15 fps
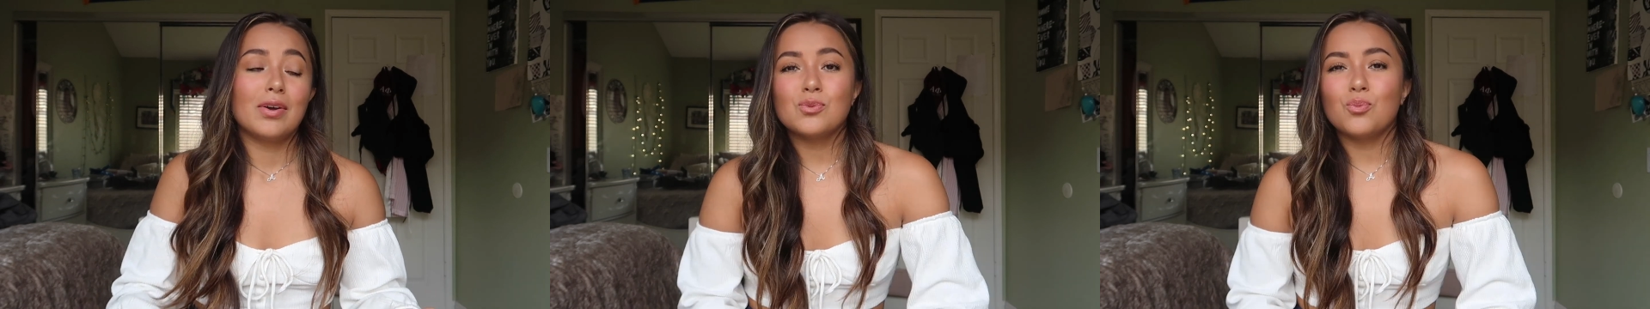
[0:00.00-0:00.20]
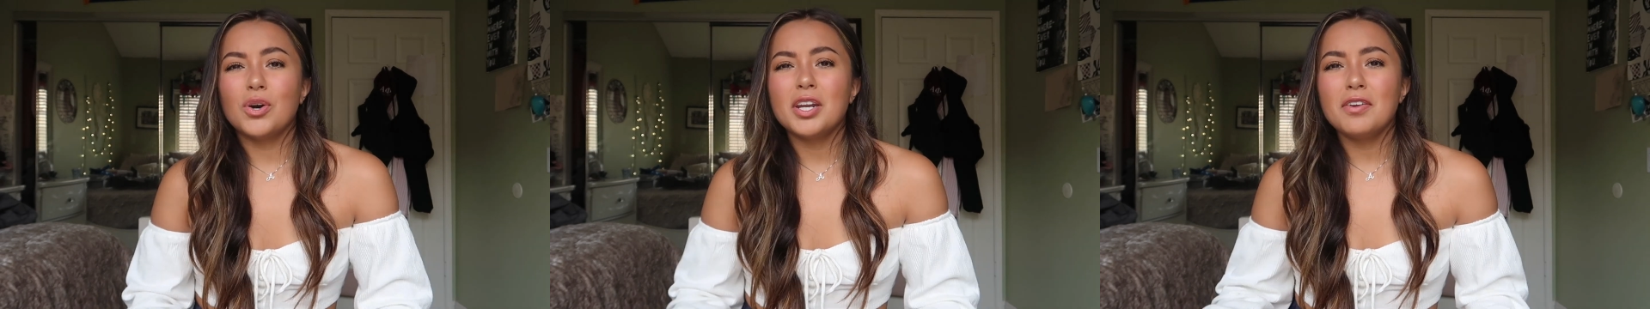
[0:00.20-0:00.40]

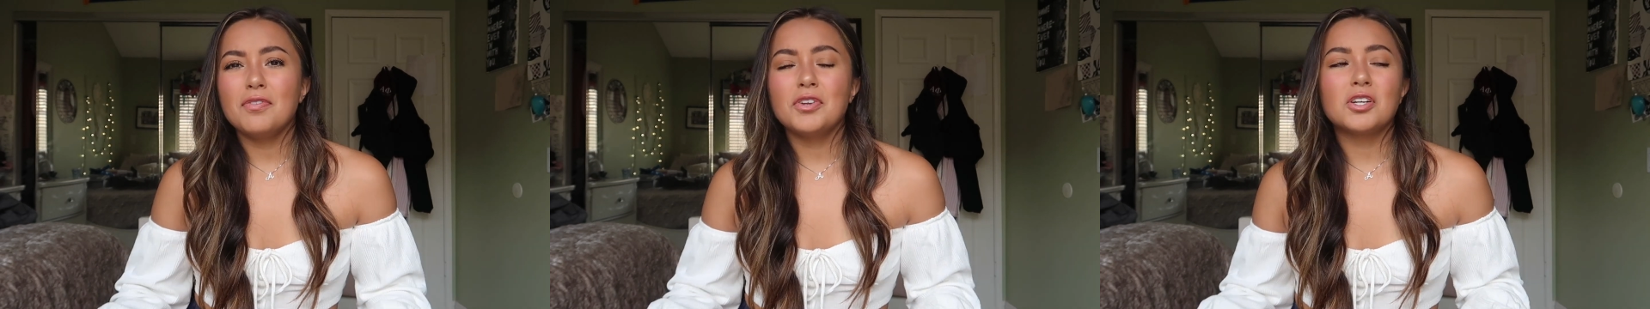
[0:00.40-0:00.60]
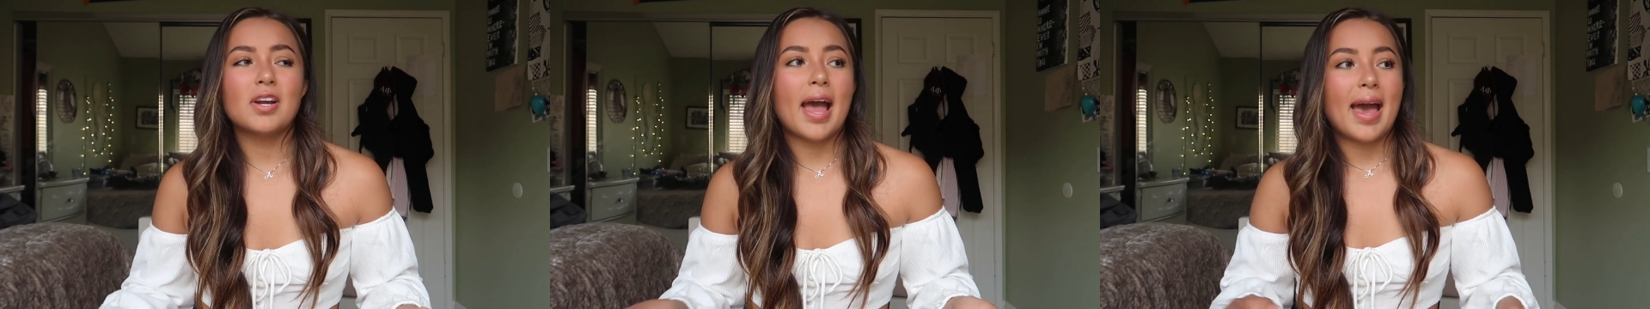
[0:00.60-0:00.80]
Because what
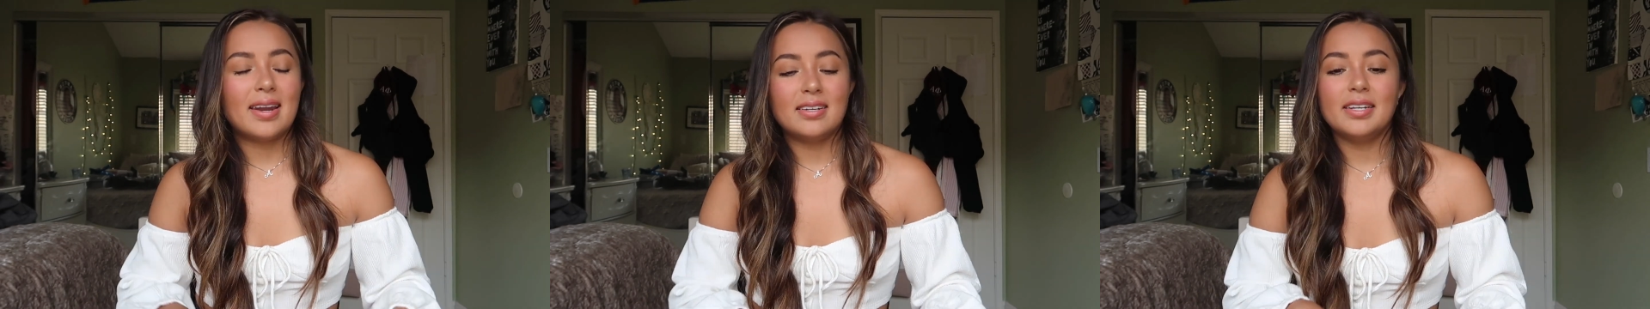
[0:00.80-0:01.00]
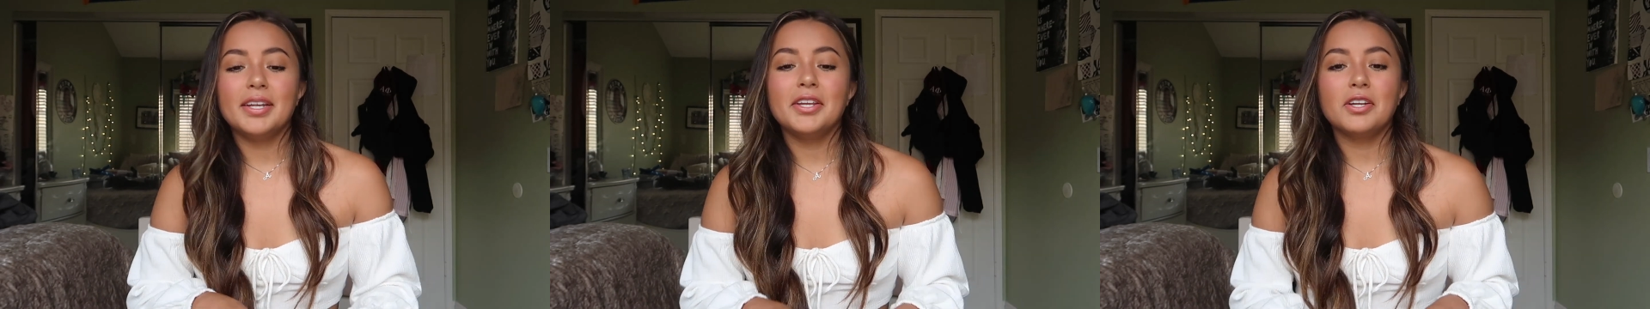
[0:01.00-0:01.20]
if you're
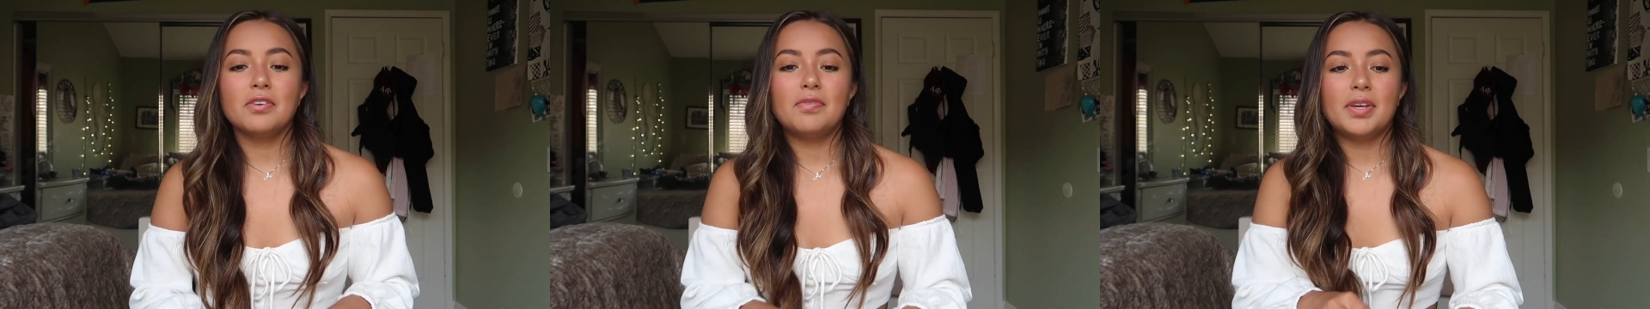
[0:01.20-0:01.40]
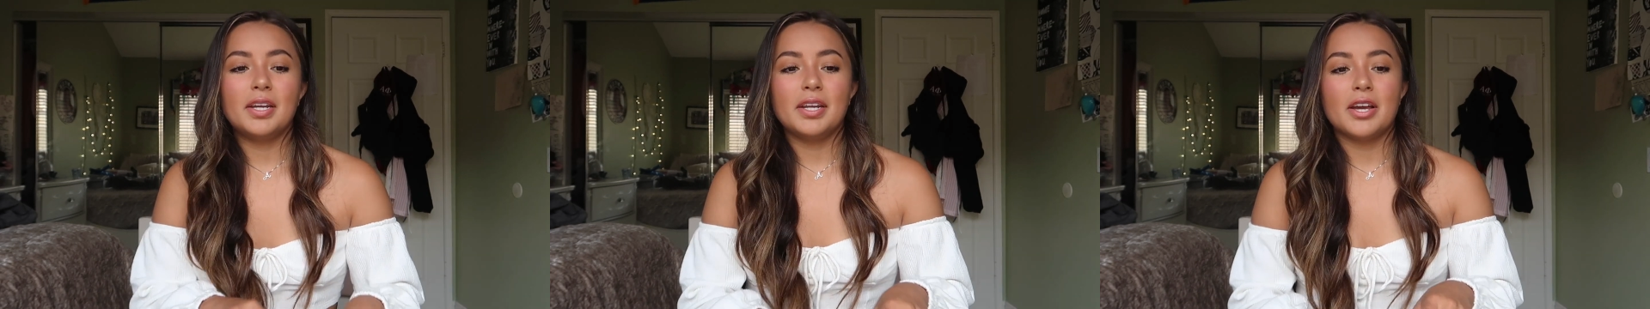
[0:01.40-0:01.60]
editing
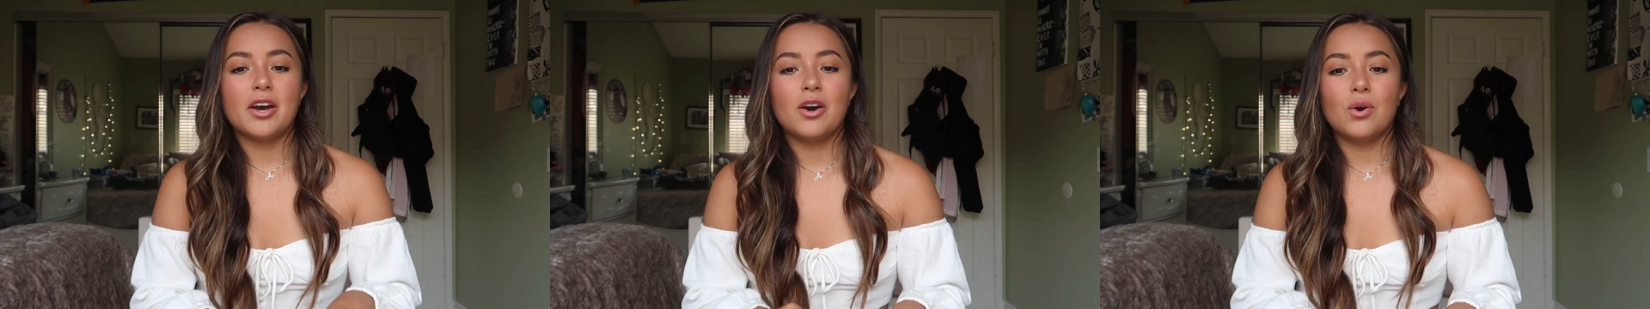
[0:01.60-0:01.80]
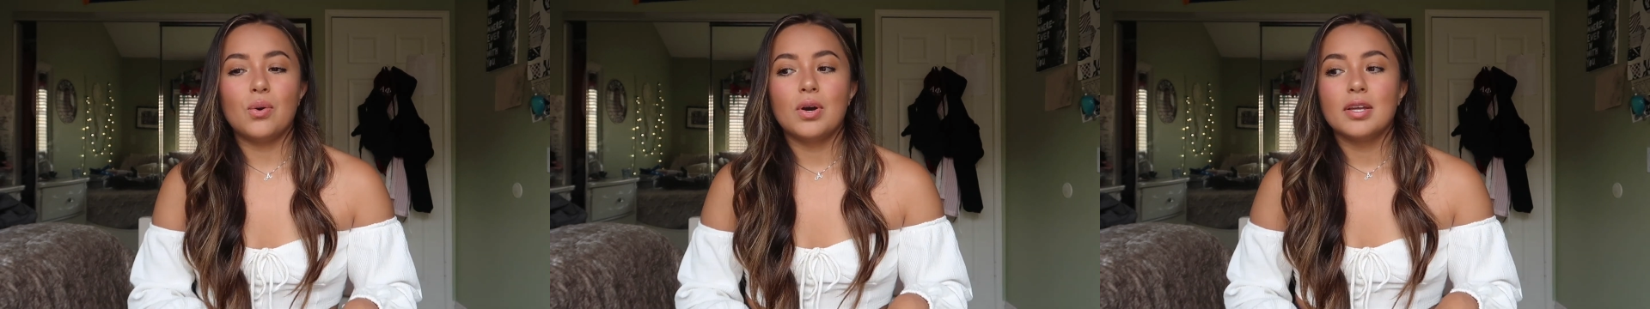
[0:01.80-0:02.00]
your
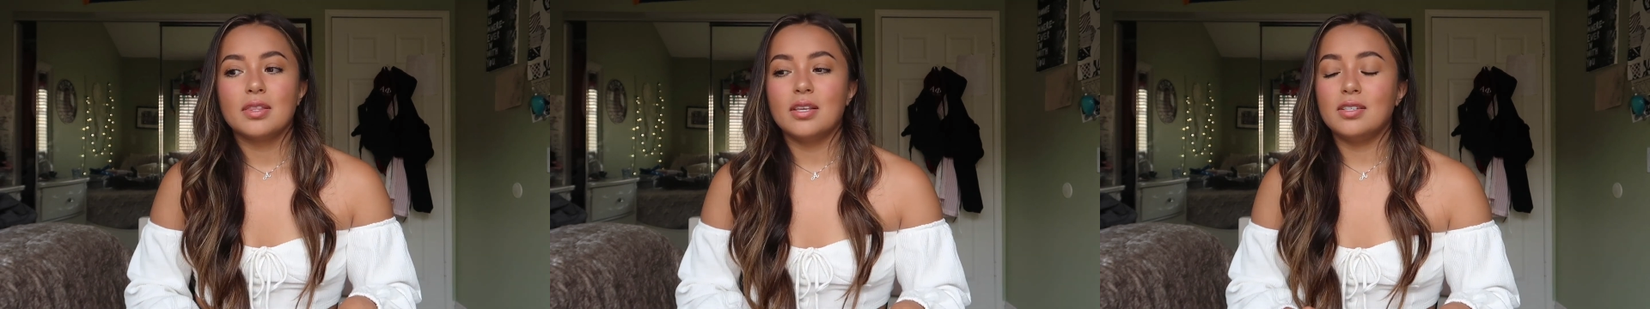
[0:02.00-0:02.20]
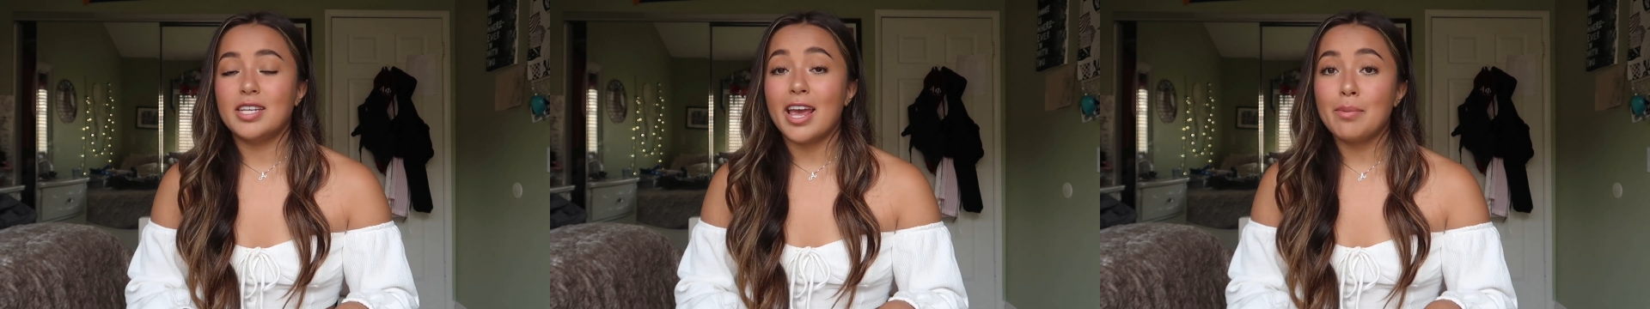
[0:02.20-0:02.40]
video
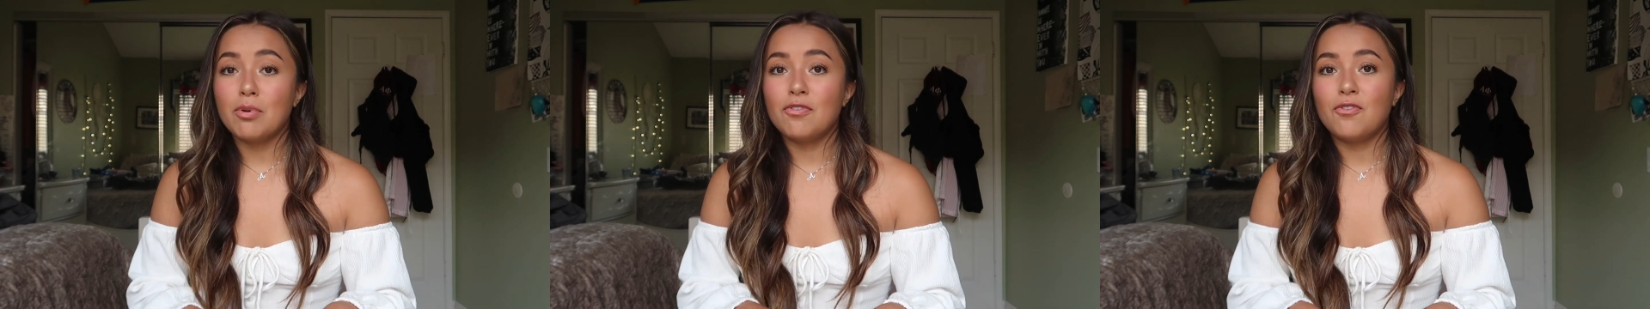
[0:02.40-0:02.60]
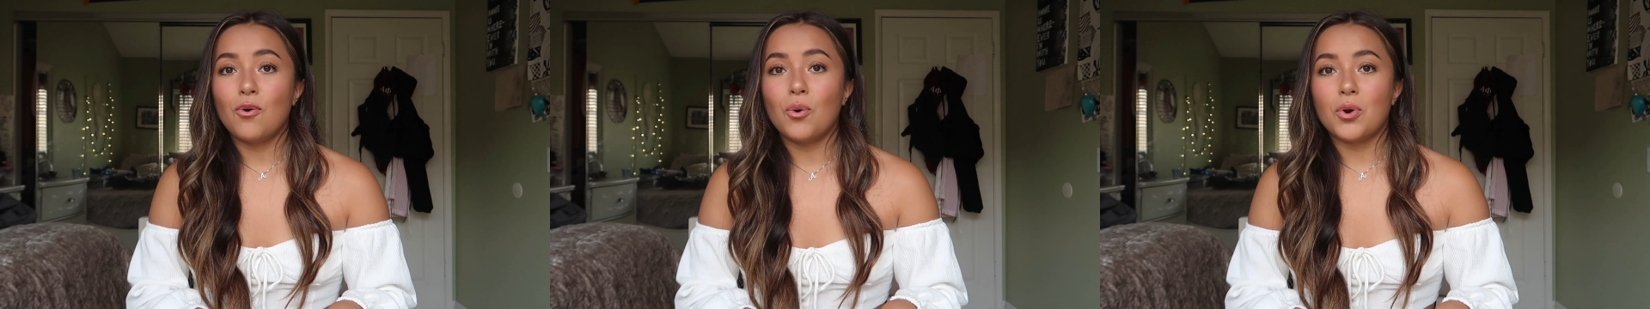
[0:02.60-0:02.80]
the day
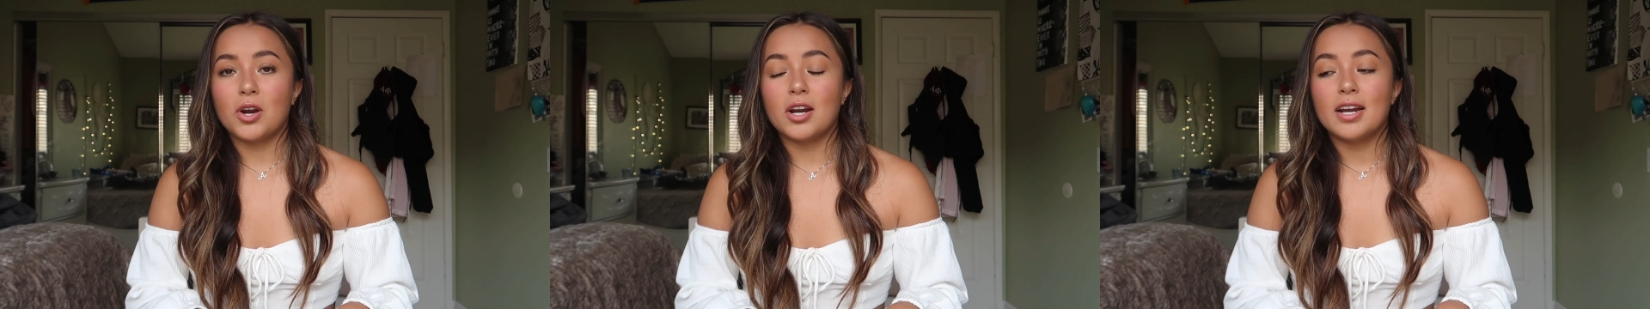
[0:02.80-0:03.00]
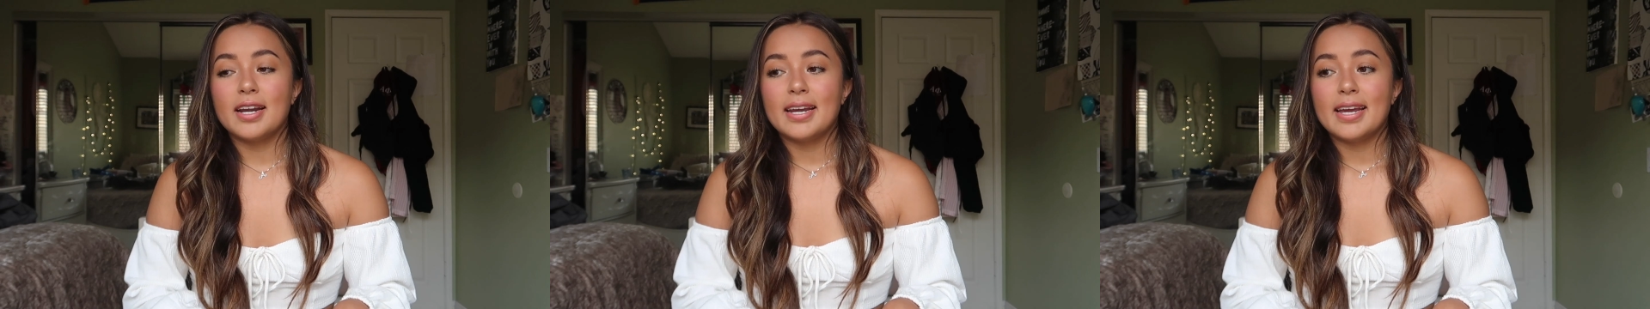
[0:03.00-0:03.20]

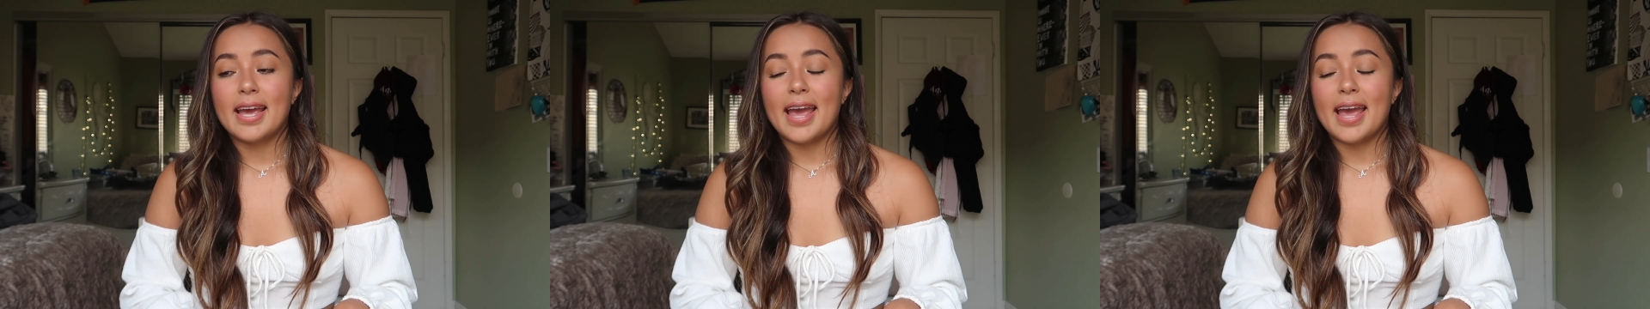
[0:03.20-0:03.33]
before